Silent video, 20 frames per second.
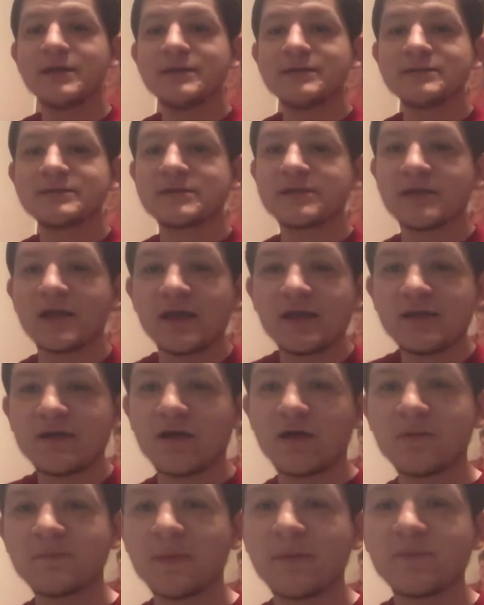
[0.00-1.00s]
Tonight
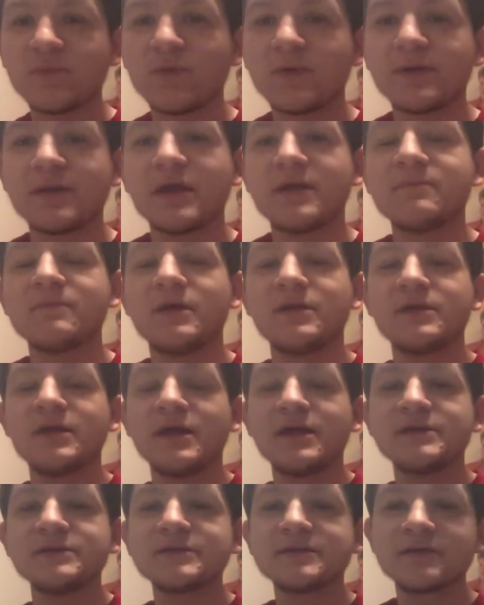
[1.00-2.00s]
on Memory Lane
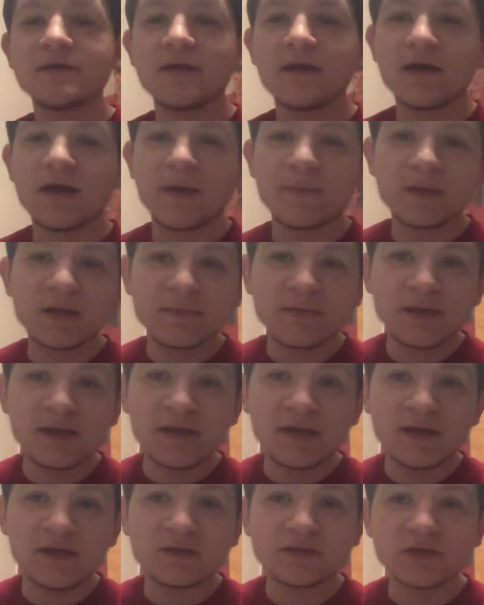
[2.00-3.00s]
Mondays, I'm going to
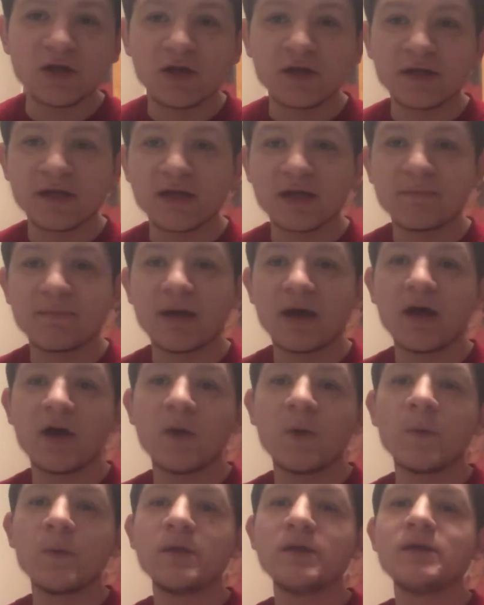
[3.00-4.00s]
be talking
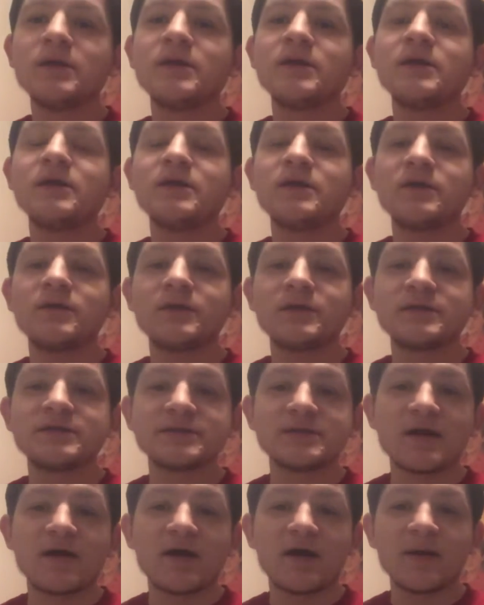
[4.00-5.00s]
about the
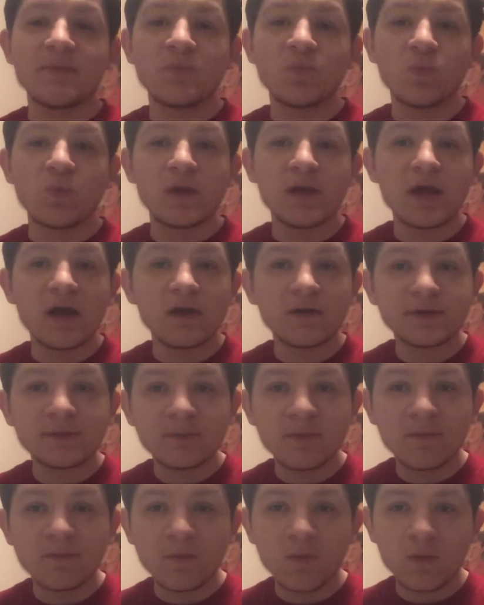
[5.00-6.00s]
time we held a
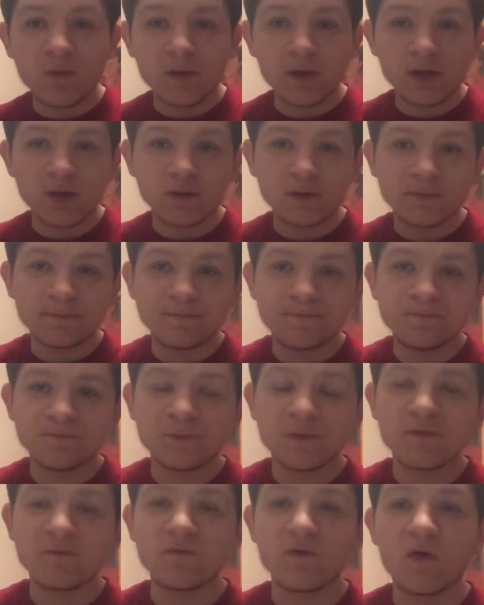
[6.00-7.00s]
memorial
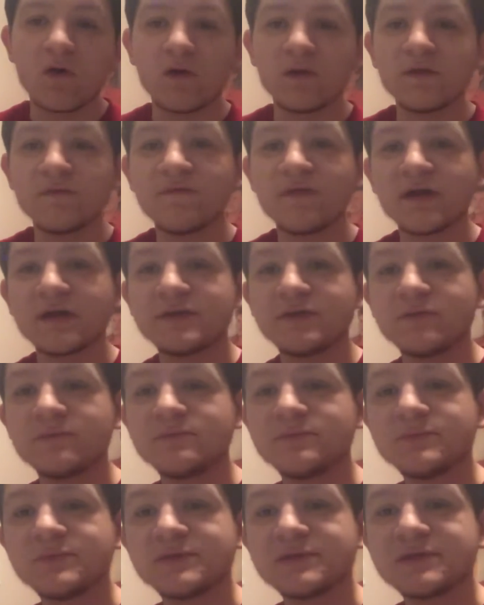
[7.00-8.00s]
for all the
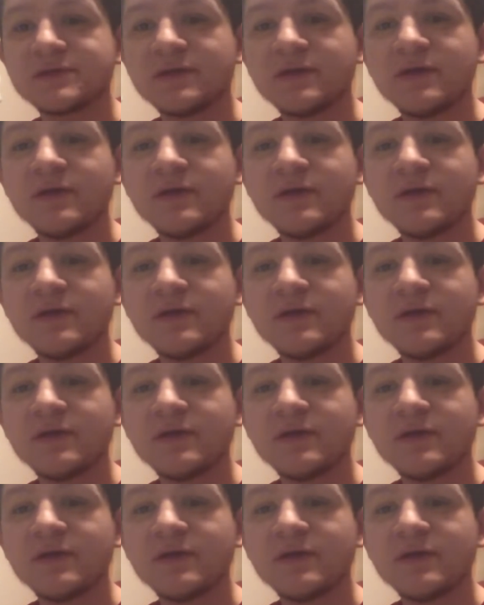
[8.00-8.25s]
victims